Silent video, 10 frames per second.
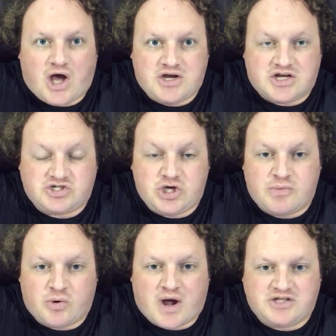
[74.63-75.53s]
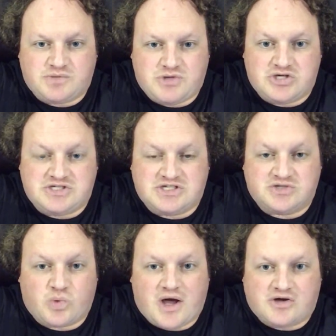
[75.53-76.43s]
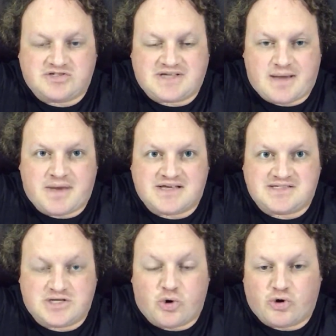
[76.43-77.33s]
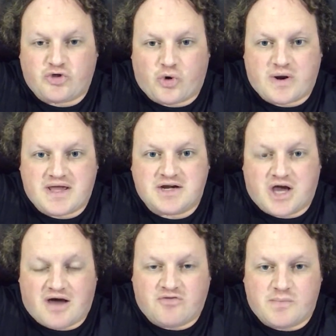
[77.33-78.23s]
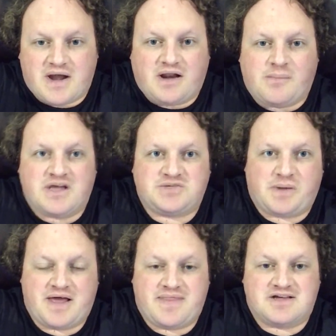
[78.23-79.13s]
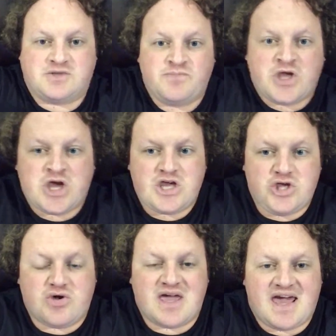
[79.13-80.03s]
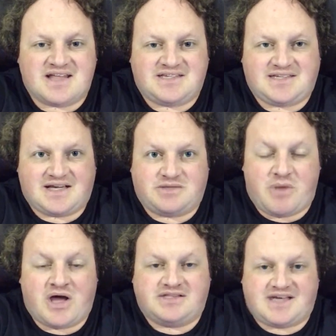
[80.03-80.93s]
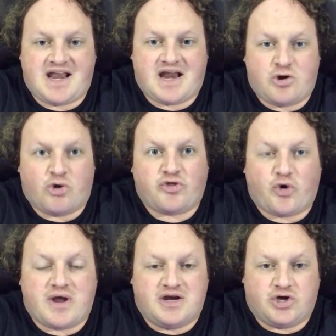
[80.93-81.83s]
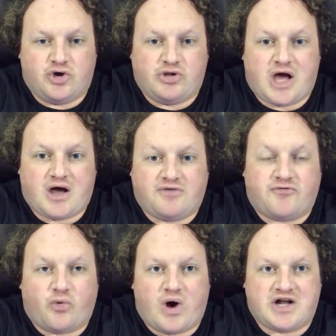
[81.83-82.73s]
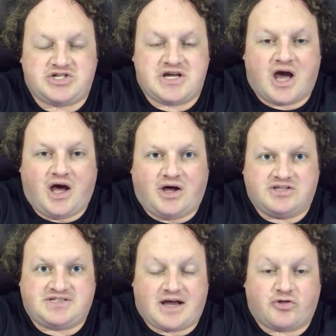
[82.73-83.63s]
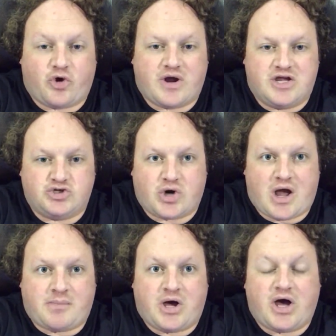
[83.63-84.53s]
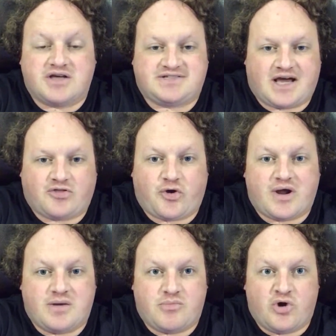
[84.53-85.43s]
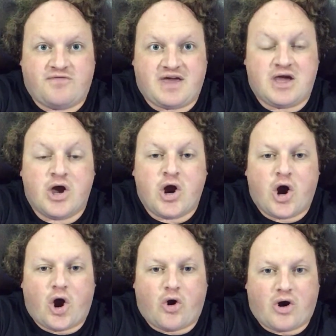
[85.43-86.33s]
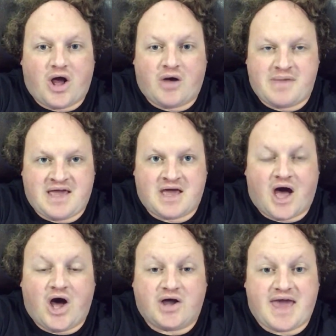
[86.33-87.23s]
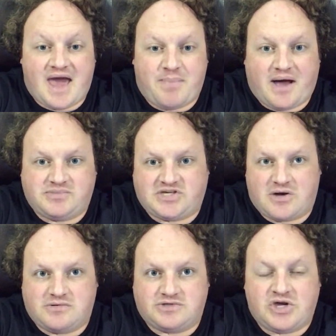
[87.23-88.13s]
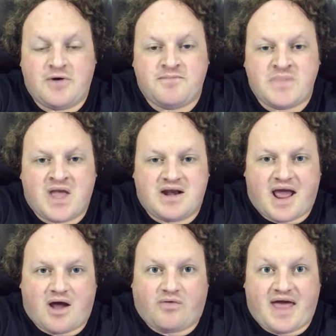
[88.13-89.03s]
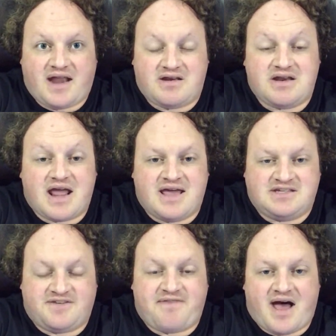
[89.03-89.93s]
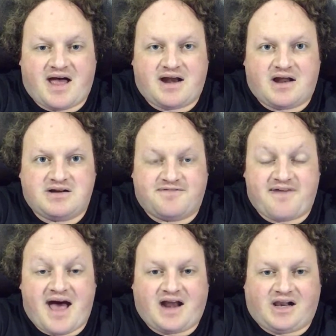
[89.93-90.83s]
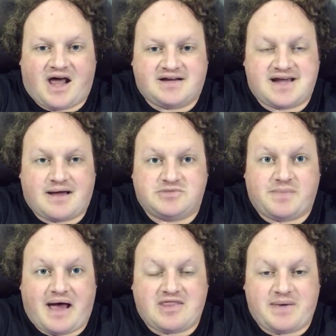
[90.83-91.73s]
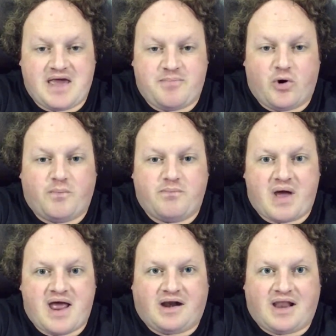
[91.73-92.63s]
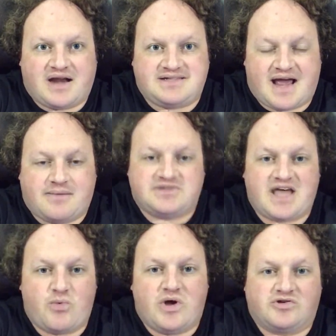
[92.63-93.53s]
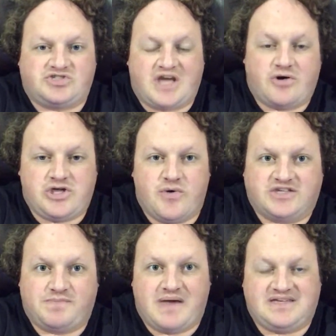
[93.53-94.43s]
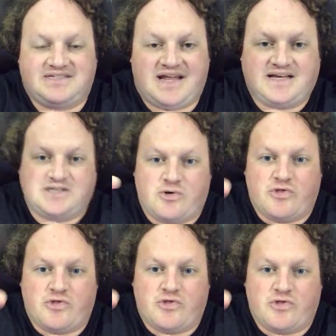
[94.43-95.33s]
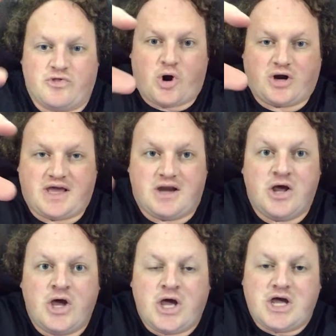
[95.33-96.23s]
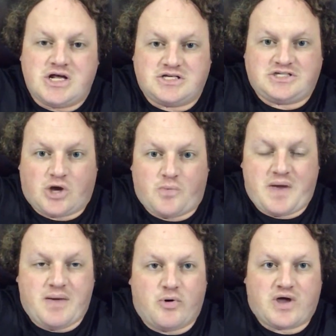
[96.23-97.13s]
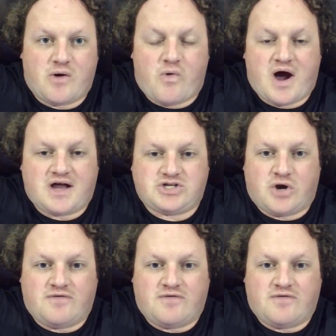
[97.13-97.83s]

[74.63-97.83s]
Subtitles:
does human rights abuses as well, same as the North Korean government. And let me explain this. You can get 6 months in a North Korean gulag for watching a South Korean drama, a South Korean movie, or humming K-pop songs. Now, that is defied a lot of times by the people, and a lot of times they will sell USB sticks on the black market so people can watch